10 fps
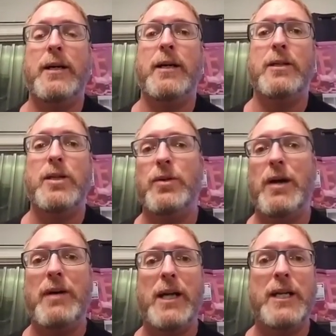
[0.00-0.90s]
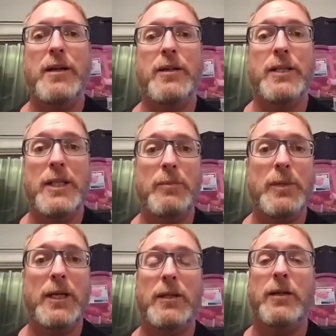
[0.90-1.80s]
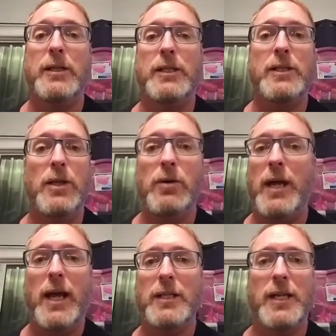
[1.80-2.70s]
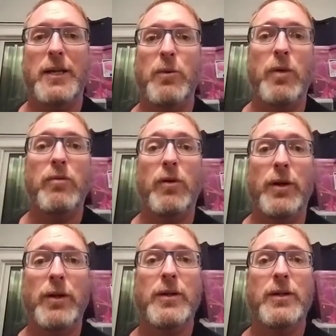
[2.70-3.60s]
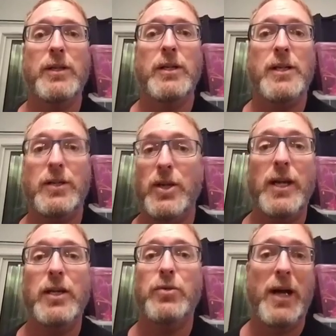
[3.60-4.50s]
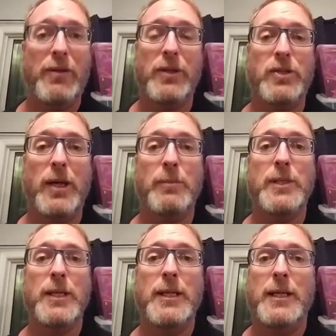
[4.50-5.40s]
To drive out of here, it seems like there is no gas anywhere in Florida. Giant traffic jams.